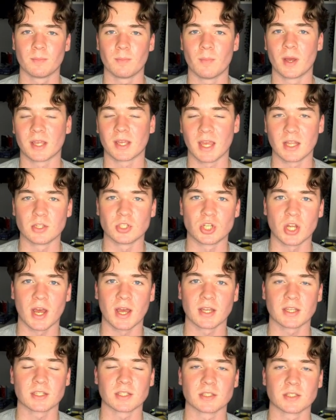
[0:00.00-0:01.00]
Again,
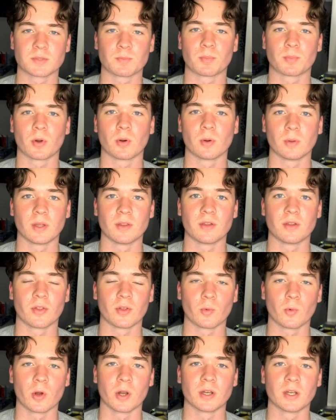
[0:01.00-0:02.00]
Jackson's probably the
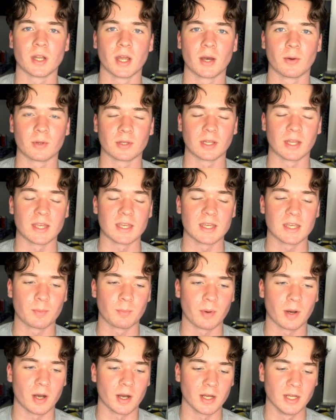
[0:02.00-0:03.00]
other one I would like,
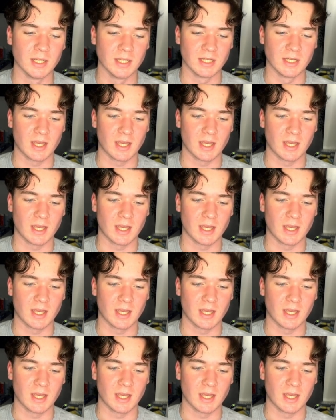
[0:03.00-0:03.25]
but